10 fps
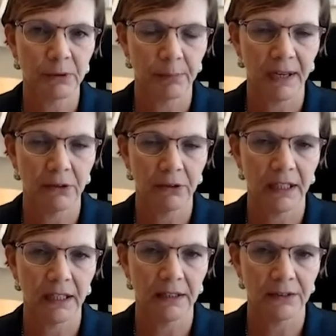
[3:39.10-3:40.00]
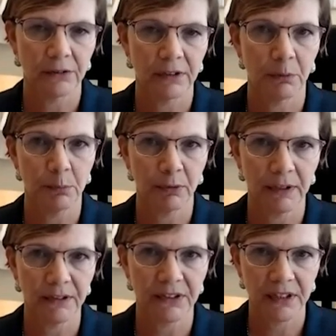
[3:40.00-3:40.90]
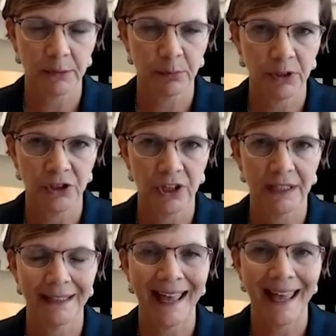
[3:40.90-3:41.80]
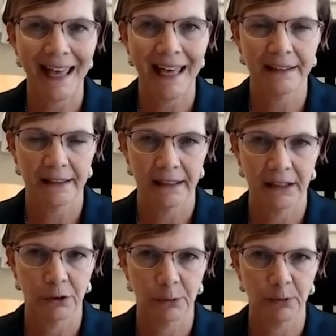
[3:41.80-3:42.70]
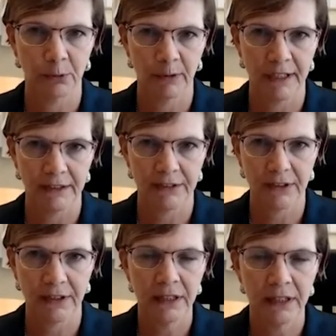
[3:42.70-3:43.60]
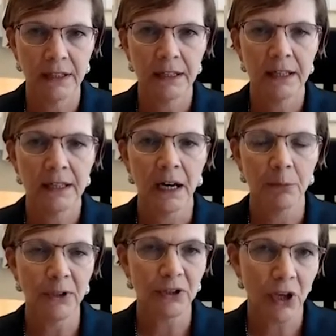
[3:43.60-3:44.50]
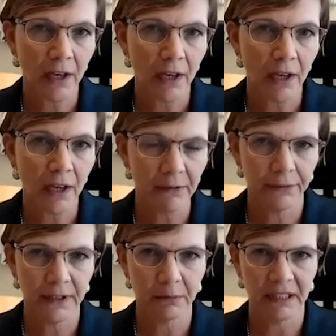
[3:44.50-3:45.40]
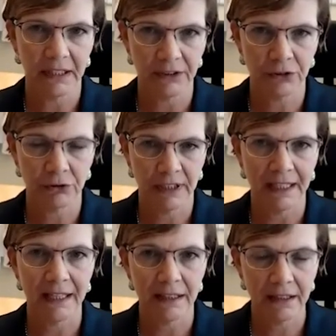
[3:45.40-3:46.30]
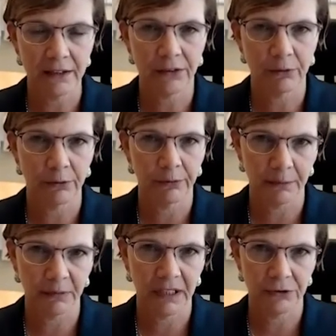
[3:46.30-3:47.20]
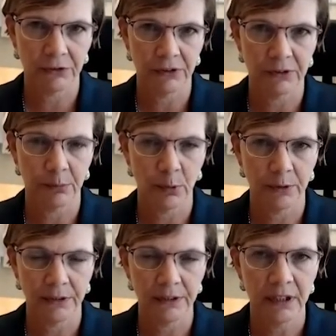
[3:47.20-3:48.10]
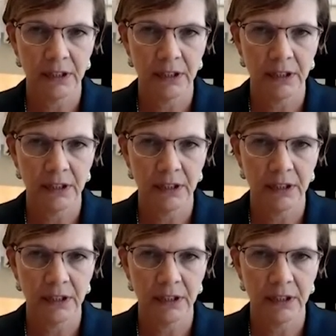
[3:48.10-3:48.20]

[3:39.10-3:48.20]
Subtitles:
with pancreatic cancer than we previously appreciated had a heritable risk. We talked about family history, and getting a thorough family history is important,